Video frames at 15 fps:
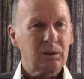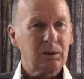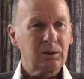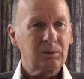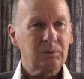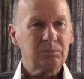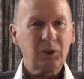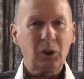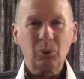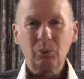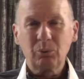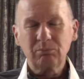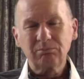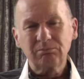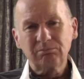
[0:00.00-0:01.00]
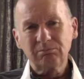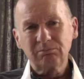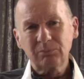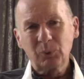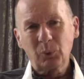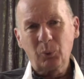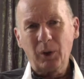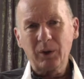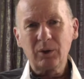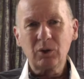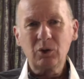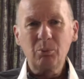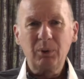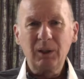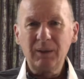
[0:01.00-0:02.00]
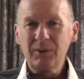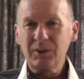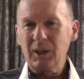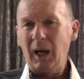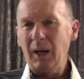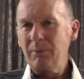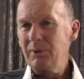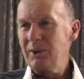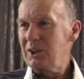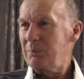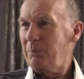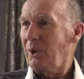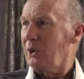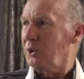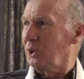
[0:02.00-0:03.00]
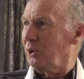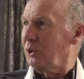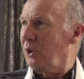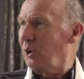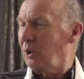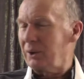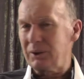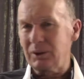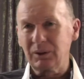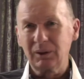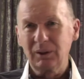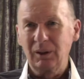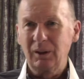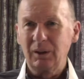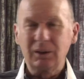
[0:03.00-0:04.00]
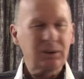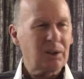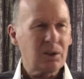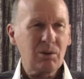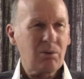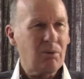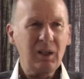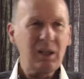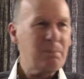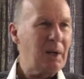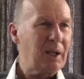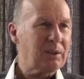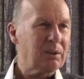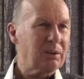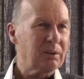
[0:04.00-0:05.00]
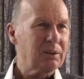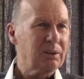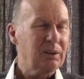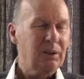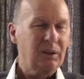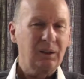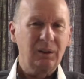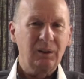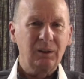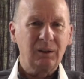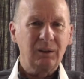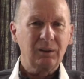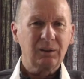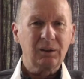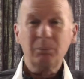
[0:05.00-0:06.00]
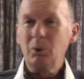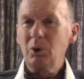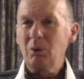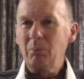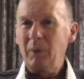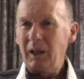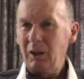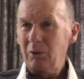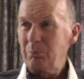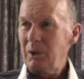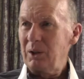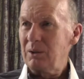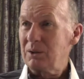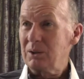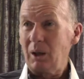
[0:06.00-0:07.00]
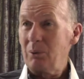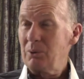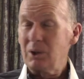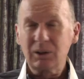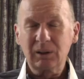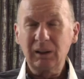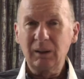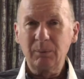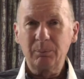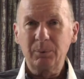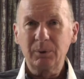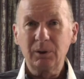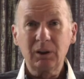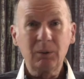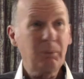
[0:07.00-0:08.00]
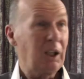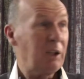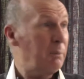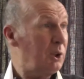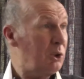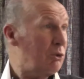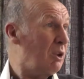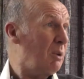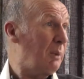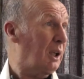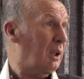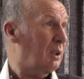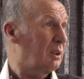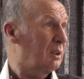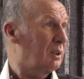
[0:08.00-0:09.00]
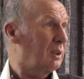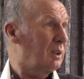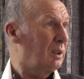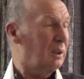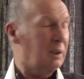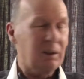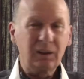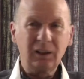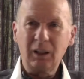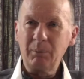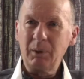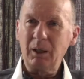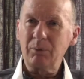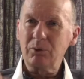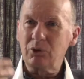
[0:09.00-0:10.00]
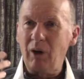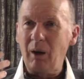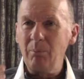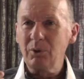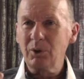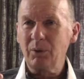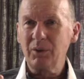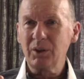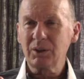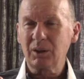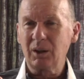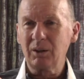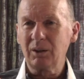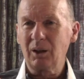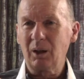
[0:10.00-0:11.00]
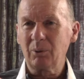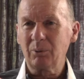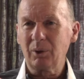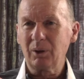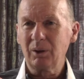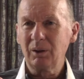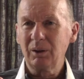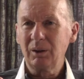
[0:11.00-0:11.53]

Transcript: Um, now, whether you believe it's a heavenly spirit or not doesn't really matter. The Buddha may have been sound asleep, he may have been dreaming, he may have dreamt of this Gandharva.